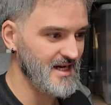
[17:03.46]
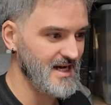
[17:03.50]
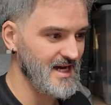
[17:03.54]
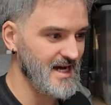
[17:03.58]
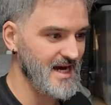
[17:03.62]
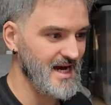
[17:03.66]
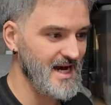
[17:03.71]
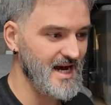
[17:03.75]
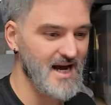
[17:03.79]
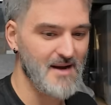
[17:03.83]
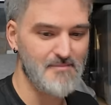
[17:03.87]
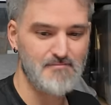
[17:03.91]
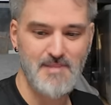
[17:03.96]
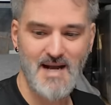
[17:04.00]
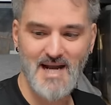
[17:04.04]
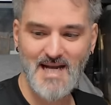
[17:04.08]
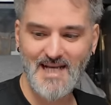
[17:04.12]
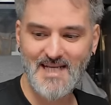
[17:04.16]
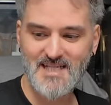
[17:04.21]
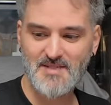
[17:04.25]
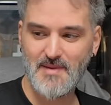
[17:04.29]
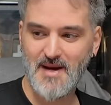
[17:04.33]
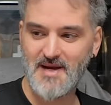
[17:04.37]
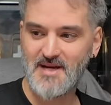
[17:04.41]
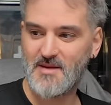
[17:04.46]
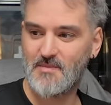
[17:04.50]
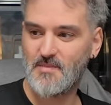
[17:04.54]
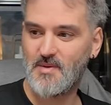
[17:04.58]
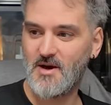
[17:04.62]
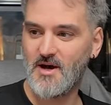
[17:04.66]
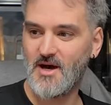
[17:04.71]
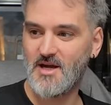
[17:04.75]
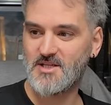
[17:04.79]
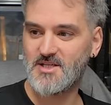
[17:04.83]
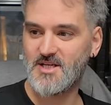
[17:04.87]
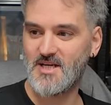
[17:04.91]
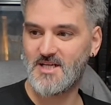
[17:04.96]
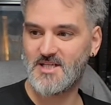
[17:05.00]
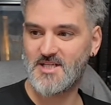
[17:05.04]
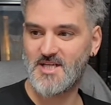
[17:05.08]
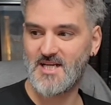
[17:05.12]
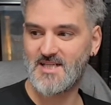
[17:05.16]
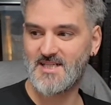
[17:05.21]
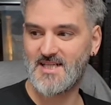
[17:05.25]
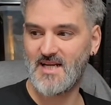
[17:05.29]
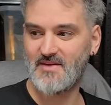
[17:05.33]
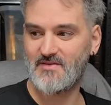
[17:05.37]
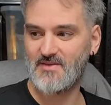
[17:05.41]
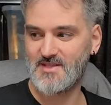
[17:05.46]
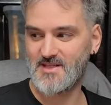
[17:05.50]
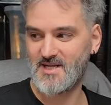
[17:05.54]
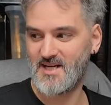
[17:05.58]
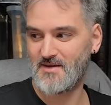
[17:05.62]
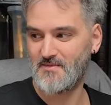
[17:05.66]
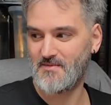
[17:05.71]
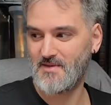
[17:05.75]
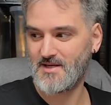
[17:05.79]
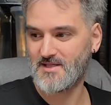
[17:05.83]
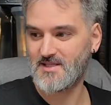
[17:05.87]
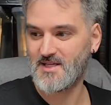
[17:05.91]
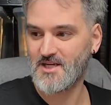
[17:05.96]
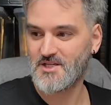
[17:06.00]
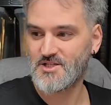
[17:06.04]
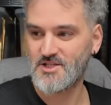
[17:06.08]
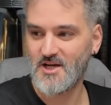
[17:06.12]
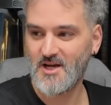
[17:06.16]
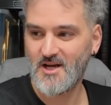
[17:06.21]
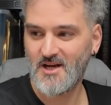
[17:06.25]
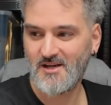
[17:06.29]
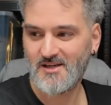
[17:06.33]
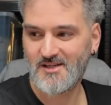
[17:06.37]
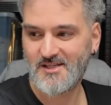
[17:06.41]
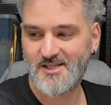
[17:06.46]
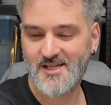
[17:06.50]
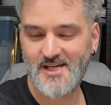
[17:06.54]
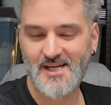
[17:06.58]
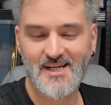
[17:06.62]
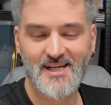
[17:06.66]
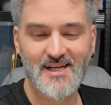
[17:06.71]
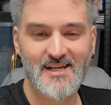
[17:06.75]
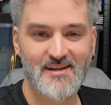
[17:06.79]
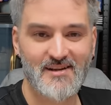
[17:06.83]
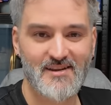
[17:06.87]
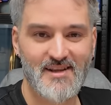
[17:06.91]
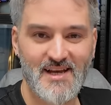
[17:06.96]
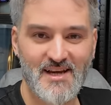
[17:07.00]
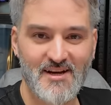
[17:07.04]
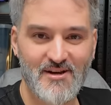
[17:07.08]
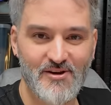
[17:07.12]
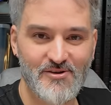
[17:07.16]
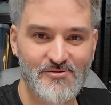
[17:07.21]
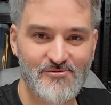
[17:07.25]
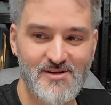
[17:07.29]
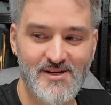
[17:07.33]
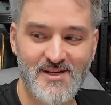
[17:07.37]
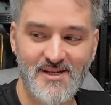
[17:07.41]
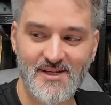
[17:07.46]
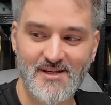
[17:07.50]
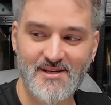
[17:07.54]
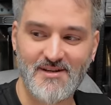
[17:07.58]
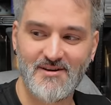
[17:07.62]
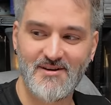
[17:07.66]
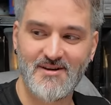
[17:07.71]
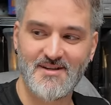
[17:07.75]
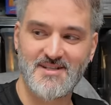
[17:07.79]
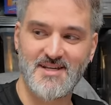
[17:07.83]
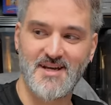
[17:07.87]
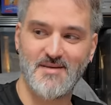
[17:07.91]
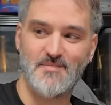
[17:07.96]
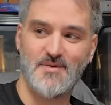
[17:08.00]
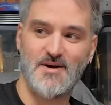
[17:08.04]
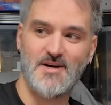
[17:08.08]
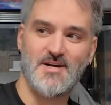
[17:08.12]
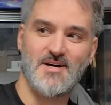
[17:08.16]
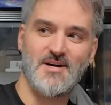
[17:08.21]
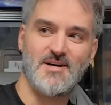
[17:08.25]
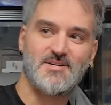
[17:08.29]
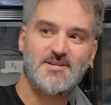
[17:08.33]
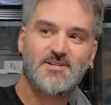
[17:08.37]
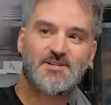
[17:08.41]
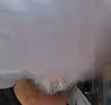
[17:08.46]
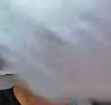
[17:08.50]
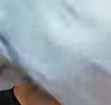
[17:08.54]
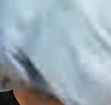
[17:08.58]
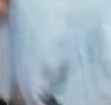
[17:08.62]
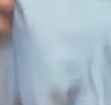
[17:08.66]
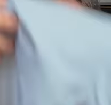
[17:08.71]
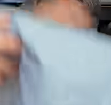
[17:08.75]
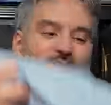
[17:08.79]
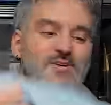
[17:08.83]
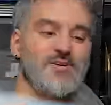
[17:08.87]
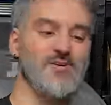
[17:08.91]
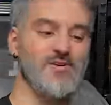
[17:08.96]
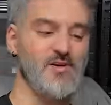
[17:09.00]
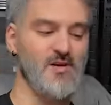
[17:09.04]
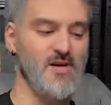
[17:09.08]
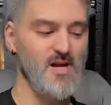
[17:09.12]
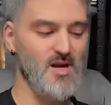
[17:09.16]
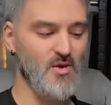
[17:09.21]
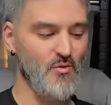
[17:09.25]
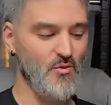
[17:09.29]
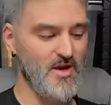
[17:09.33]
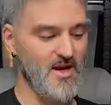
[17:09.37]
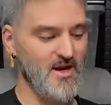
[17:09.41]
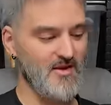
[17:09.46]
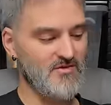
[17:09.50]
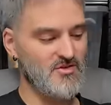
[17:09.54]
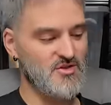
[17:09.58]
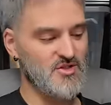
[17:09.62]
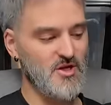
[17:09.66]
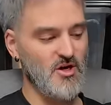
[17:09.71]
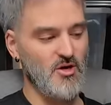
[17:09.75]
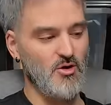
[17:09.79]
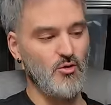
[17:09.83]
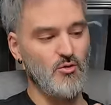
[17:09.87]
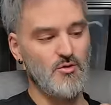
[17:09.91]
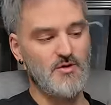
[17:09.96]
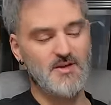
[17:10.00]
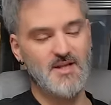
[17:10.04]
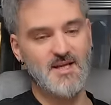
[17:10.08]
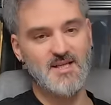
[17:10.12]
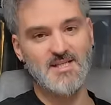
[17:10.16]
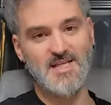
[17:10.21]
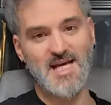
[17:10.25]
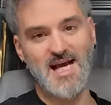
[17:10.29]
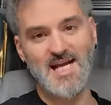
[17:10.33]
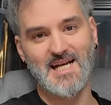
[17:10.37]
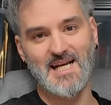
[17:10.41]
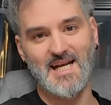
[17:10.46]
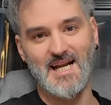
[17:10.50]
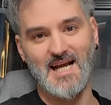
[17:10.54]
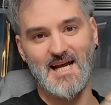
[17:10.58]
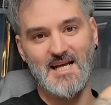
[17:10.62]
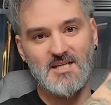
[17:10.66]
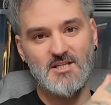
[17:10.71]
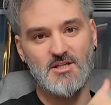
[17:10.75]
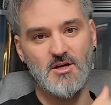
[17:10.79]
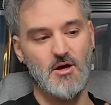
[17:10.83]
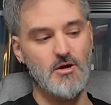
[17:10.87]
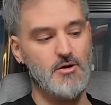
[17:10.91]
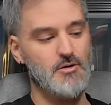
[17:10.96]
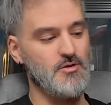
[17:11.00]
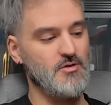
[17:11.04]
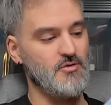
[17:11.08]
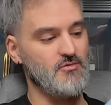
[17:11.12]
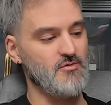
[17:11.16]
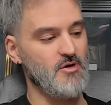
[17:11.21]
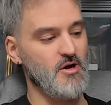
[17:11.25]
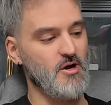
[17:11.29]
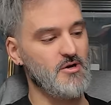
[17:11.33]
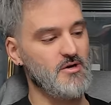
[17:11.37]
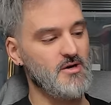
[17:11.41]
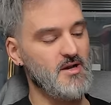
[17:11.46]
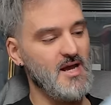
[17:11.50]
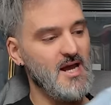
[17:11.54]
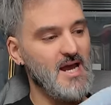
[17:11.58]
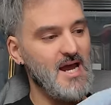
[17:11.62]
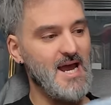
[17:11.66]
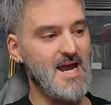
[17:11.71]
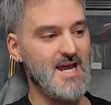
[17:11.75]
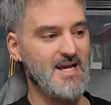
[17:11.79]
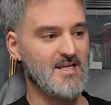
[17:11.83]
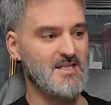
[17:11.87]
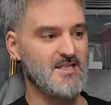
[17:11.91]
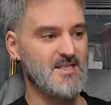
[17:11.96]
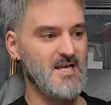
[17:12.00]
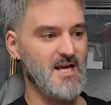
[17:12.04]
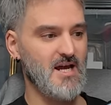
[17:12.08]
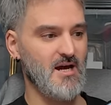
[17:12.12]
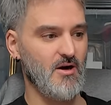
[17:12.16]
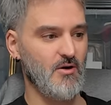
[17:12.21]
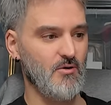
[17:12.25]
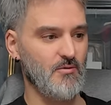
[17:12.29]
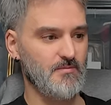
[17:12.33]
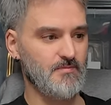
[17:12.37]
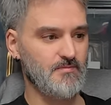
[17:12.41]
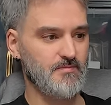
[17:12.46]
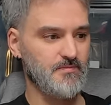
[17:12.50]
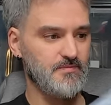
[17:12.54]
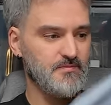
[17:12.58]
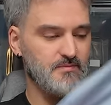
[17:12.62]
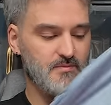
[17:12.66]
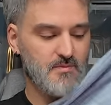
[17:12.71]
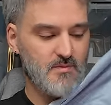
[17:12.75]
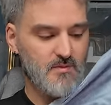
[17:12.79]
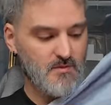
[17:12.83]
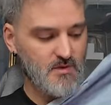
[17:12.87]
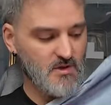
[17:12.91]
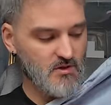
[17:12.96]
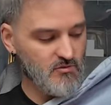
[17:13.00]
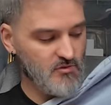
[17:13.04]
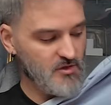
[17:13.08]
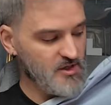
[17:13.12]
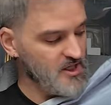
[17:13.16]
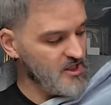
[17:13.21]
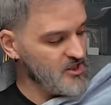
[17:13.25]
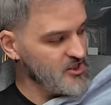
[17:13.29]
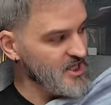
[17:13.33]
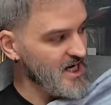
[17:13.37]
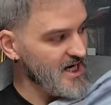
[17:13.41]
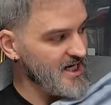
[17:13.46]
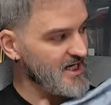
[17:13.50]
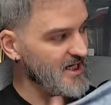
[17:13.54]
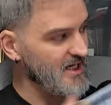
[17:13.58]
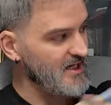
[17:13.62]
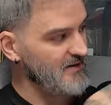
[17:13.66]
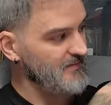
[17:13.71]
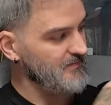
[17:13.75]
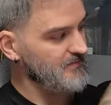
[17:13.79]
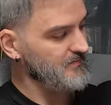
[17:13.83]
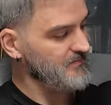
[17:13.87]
Ah, Melly's made a purchase. She hasn't even sent a message. She didn't think I'd recognise her, but I do. We have sold this Adidas Own the Run XL running jacket.